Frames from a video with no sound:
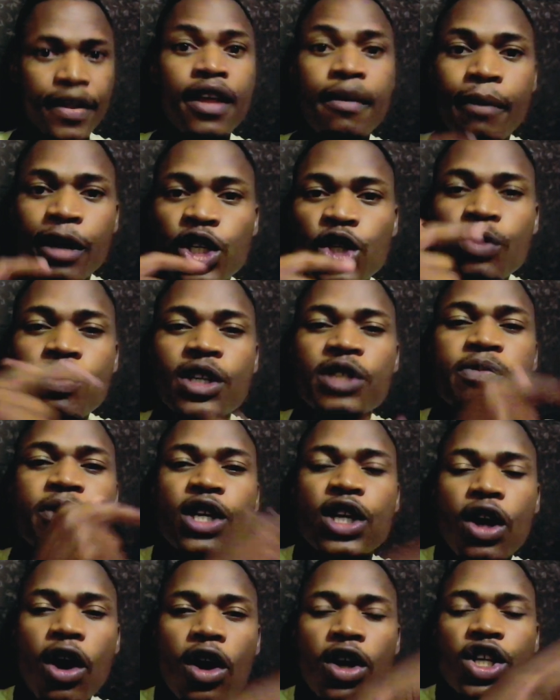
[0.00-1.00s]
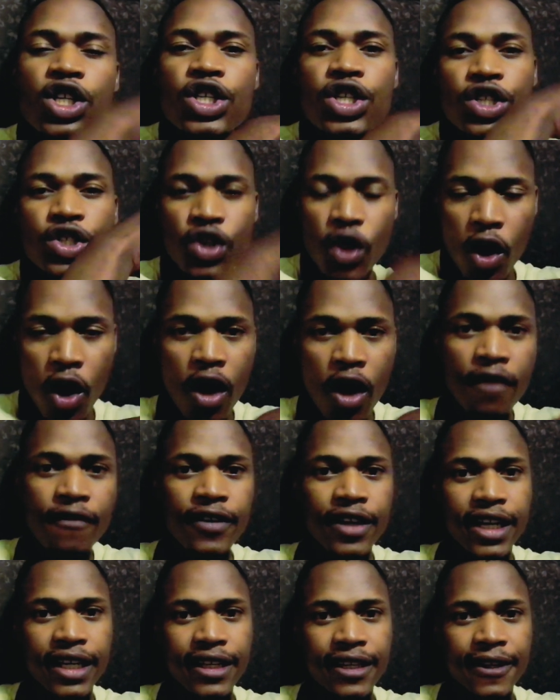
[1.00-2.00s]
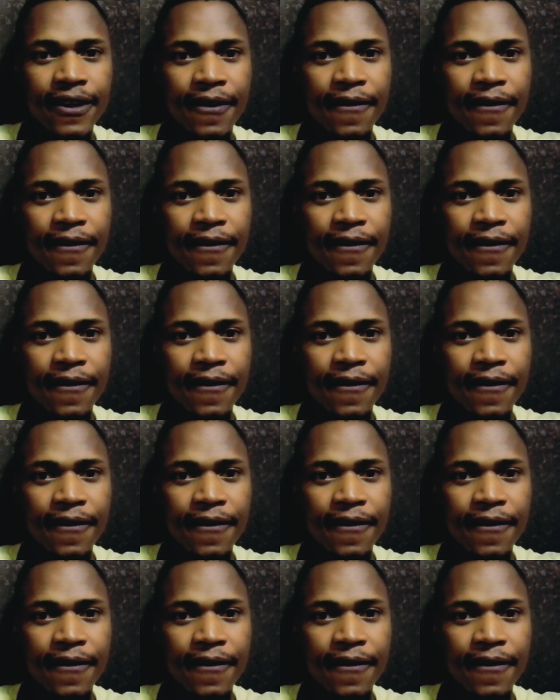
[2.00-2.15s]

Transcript: but you must be conscious of it.